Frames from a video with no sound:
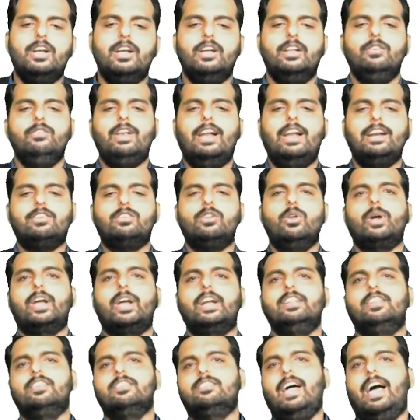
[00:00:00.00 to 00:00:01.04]
Let's look
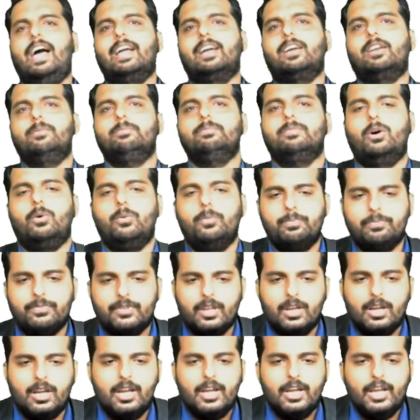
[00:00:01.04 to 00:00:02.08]
at this diagram now.
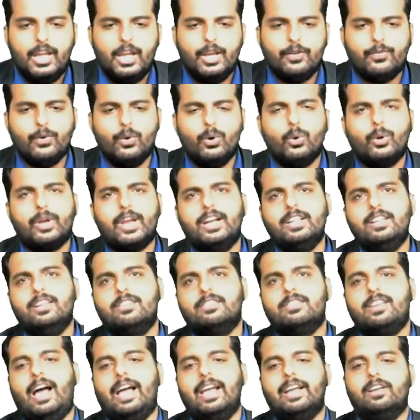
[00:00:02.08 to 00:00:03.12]
If you look at
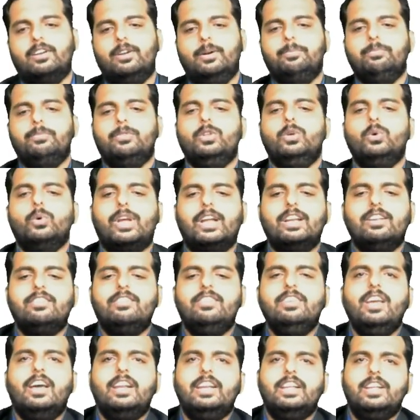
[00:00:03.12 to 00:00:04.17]
this diagram, you can
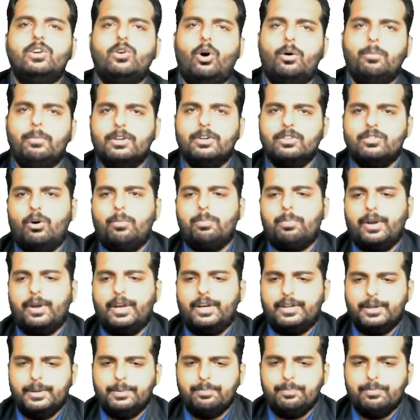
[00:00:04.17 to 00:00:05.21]
see an e-commerce
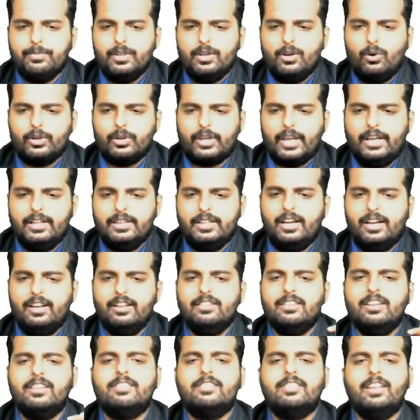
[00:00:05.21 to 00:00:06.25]
operator. Okay, there
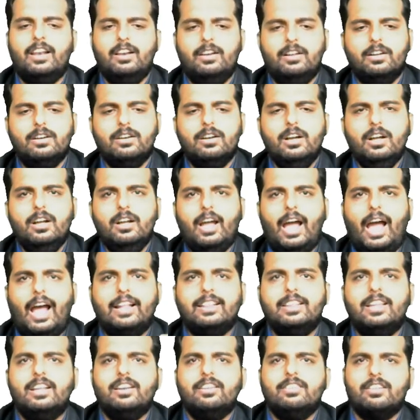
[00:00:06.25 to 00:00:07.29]
is a seller
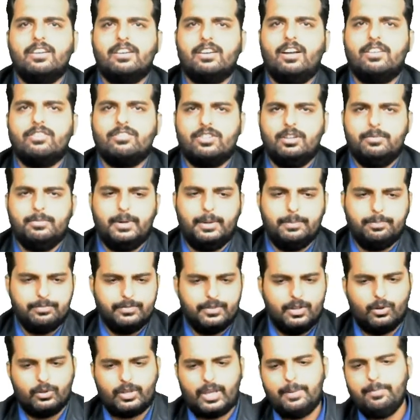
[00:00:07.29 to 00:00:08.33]
and there is a customer.
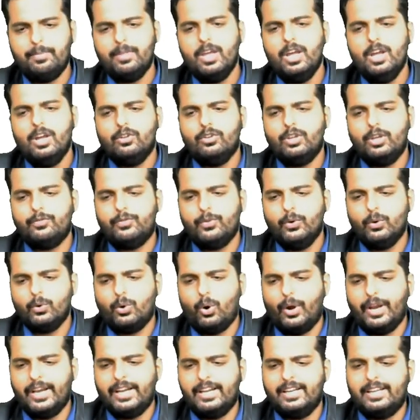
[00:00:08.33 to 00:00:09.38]
Okay, so if you
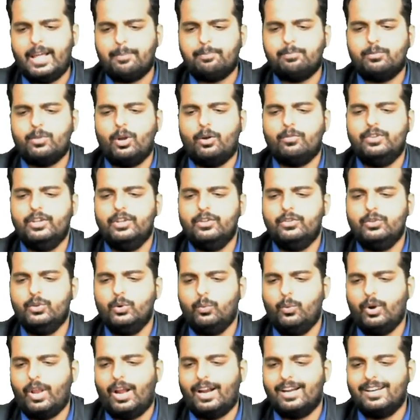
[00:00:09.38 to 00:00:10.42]
go in depth of this, you
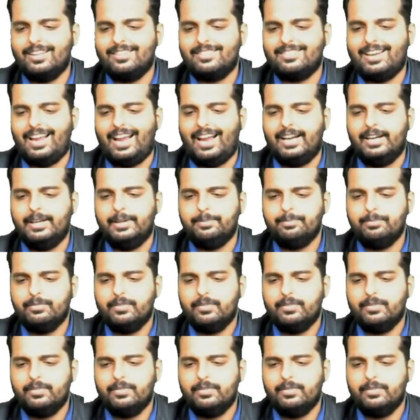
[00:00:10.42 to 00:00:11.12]
would understand